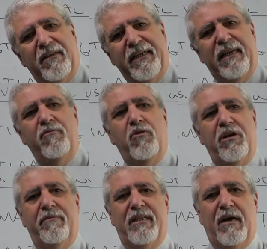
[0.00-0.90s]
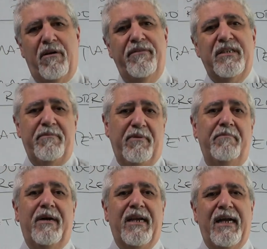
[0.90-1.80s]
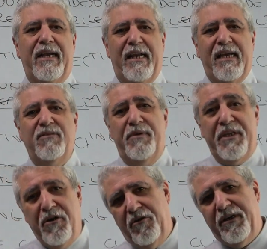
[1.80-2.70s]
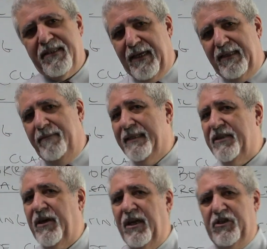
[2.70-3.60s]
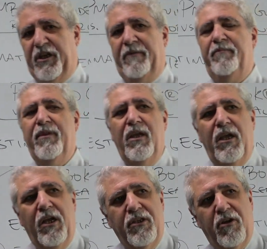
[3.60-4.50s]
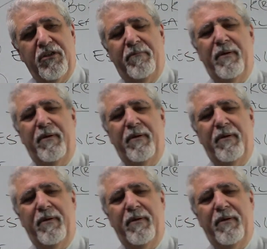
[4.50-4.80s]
the real world, but however, the PMBOK guide, as we know, is not a methodology. So the